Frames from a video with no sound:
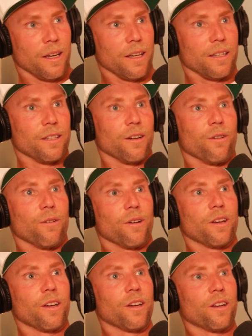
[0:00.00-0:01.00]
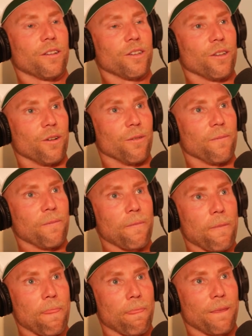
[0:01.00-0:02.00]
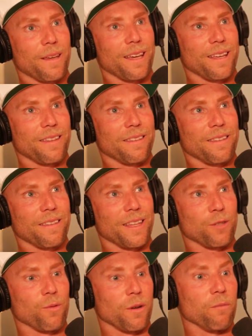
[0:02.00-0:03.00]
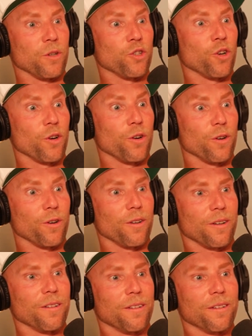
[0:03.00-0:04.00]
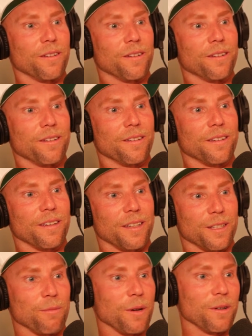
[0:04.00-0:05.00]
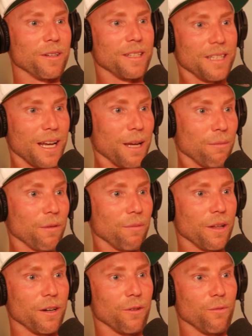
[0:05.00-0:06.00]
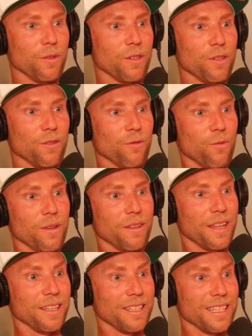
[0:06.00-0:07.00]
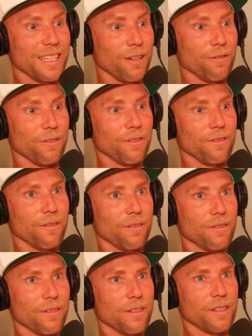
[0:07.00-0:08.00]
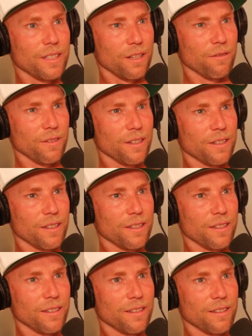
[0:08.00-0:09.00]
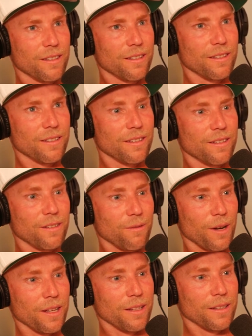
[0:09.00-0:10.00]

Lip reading: And so, you know, that's what a mature, experienced type of player would do. That's selfless, right?